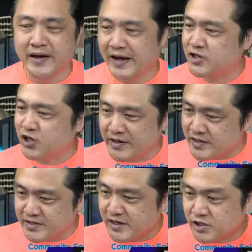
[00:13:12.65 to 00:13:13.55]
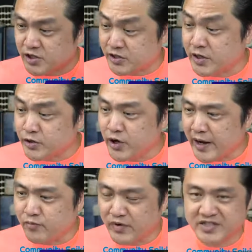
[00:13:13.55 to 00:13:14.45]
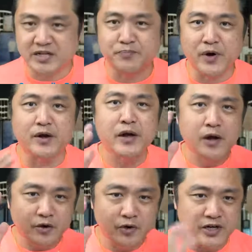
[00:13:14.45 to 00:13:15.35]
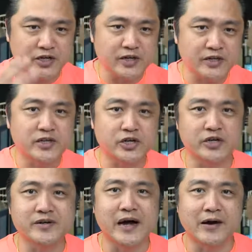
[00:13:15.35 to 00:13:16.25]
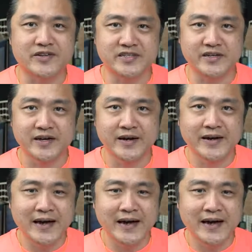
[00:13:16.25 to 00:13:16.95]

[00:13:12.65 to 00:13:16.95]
and China's digital yuan will support Russia's digital currency.